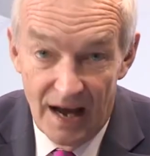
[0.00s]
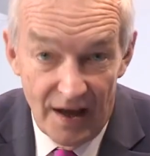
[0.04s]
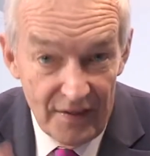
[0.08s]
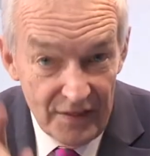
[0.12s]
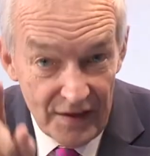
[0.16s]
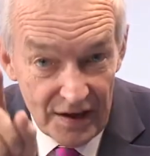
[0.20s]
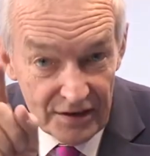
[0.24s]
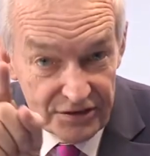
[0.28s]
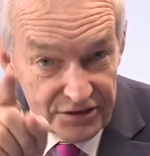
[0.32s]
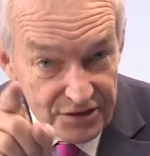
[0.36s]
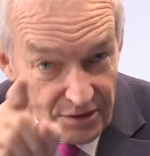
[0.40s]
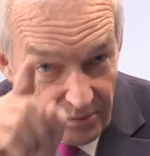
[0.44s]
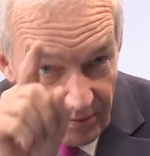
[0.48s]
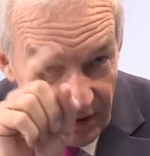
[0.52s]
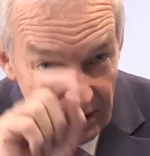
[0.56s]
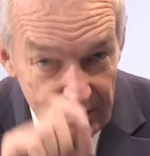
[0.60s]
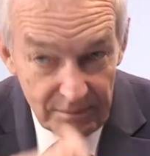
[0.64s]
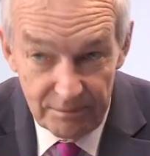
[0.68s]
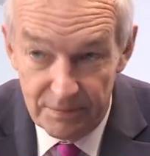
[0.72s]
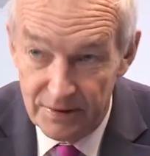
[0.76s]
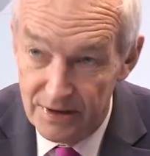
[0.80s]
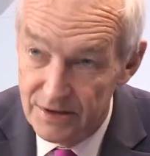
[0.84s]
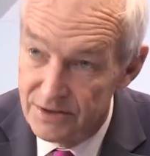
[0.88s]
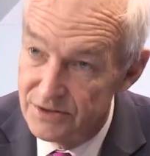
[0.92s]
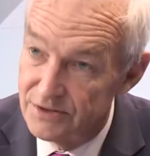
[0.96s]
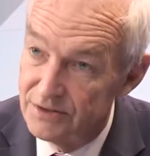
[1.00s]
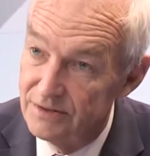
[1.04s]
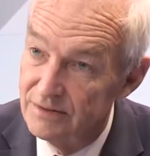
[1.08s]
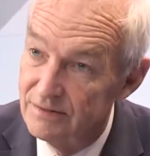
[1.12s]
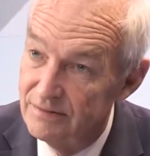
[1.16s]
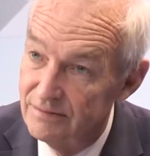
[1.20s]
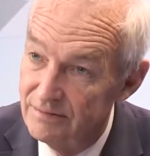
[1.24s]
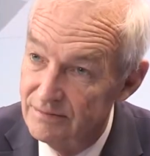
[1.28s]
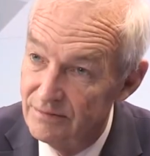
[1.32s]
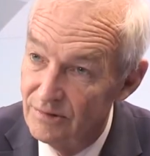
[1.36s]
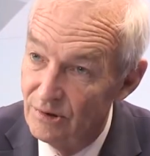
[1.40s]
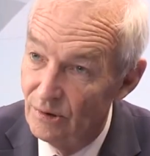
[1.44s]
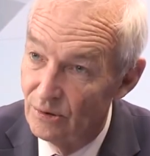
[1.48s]
and that's the one
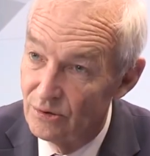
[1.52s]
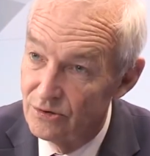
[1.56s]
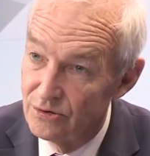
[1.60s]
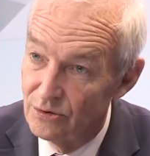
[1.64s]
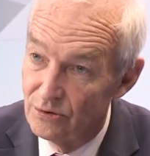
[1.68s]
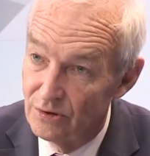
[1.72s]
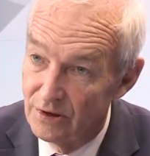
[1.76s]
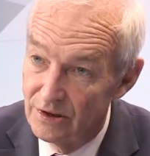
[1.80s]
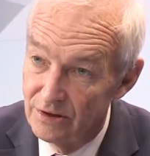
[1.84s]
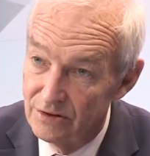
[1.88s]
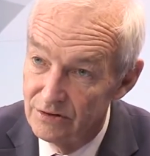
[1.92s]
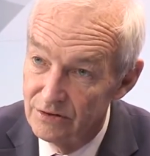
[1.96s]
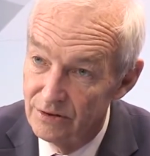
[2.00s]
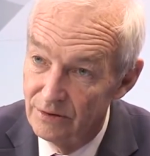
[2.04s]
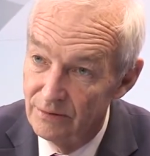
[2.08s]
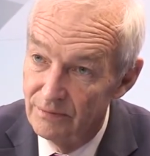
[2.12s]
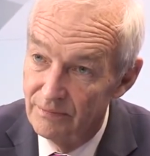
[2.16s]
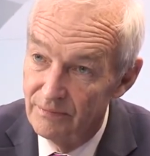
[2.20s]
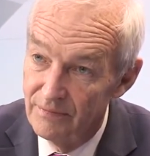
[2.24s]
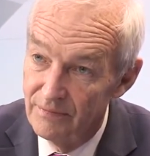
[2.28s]
person you're talking to.